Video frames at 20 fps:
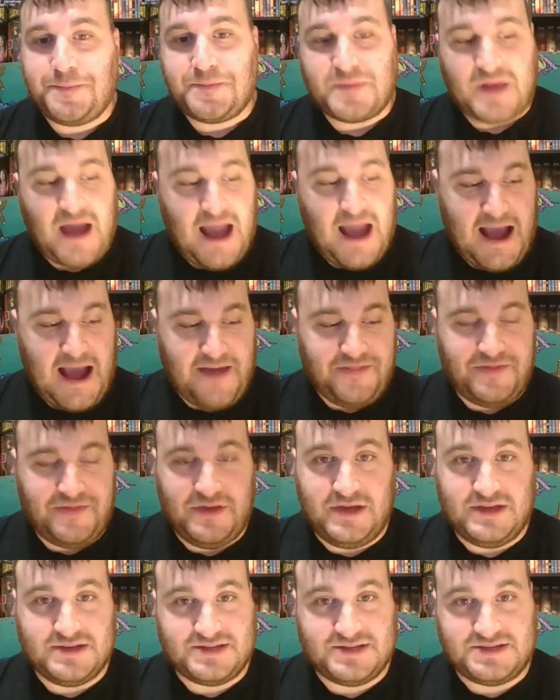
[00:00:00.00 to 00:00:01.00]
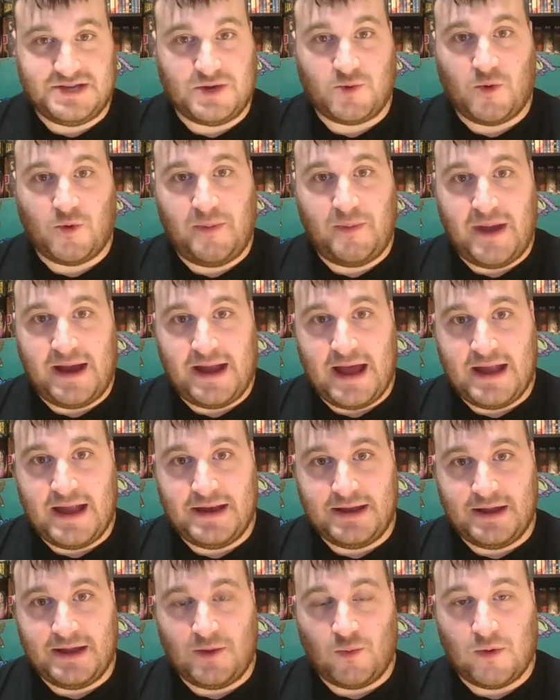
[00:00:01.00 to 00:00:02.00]
had the sequel bait
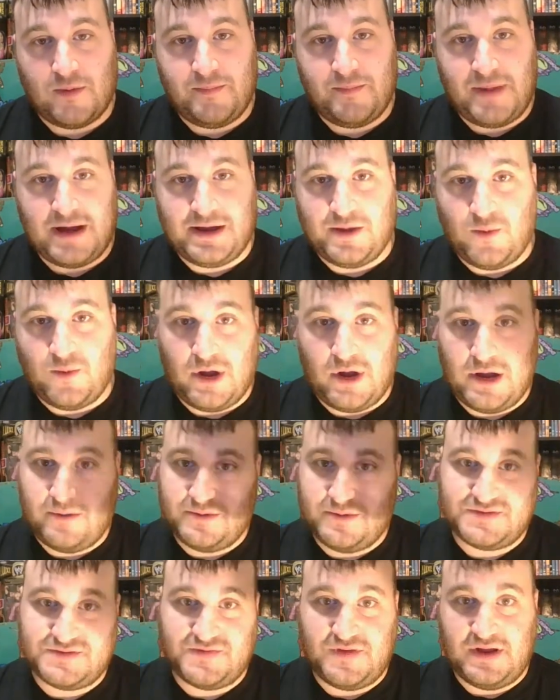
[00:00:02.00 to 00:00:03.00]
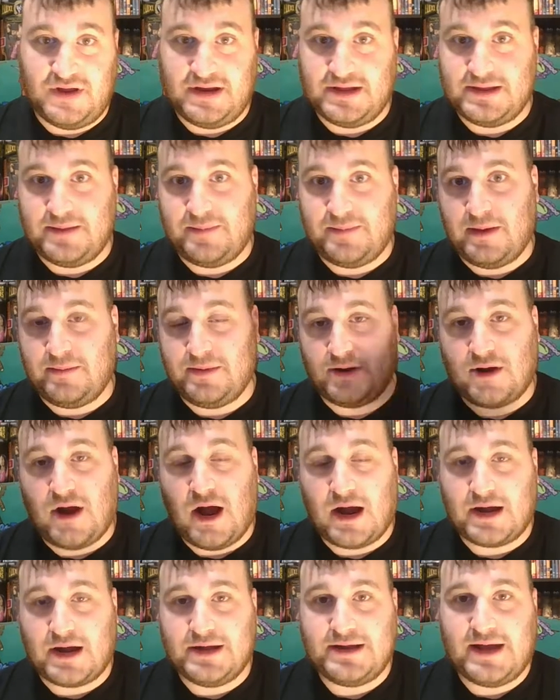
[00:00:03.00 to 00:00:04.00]
ending where Betty White was feeding the baby
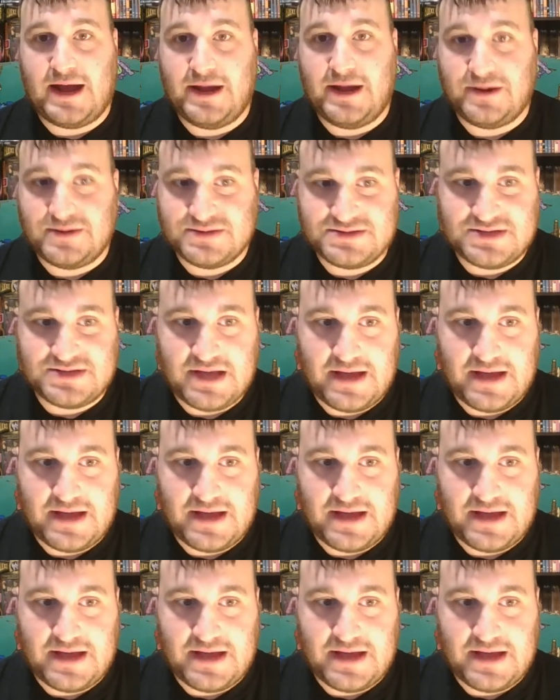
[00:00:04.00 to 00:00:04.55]
crocodiles.